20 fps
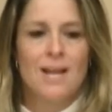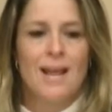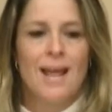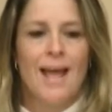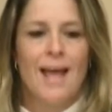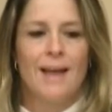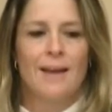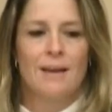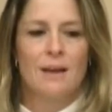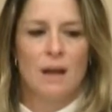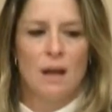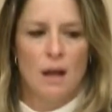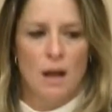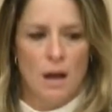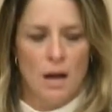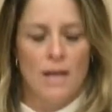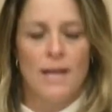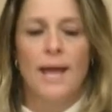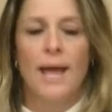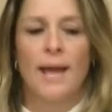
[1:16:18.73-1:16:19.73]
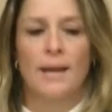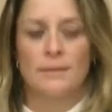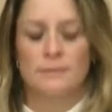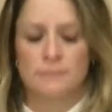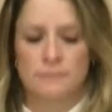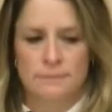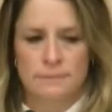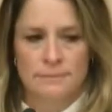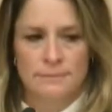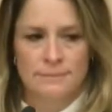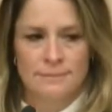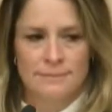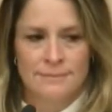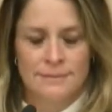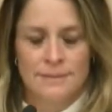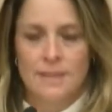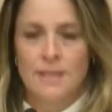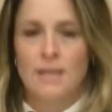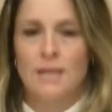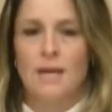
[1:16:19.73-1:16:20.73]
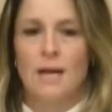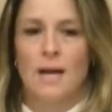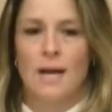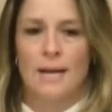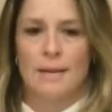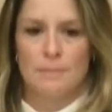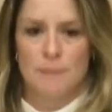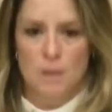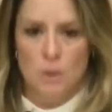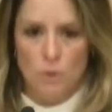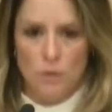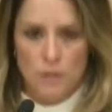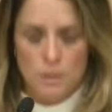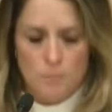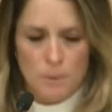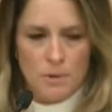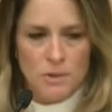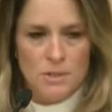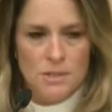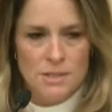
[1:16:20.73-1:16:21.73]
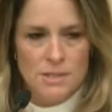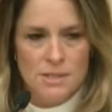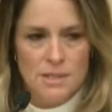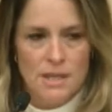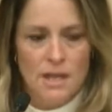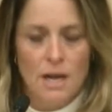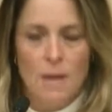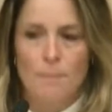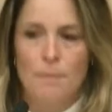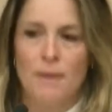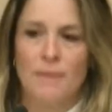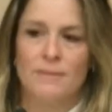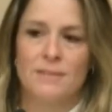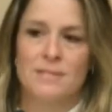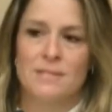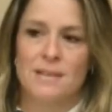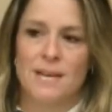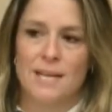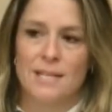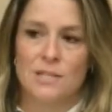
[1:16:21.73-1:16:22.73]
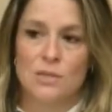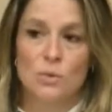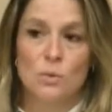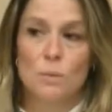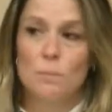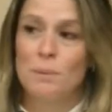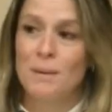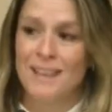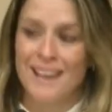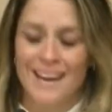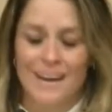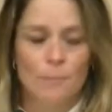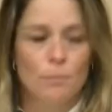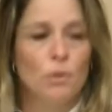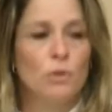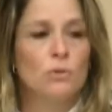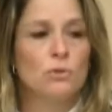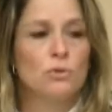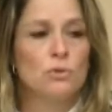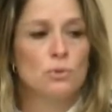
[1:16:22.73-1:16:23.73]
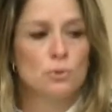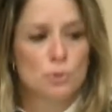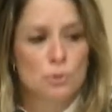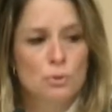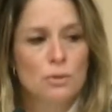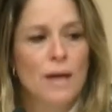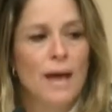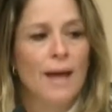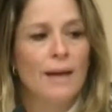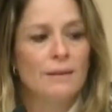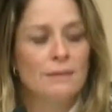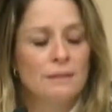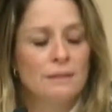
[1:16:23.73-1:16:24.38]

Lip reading: And again, I am the only person sitting up on this dais who would be able to do that.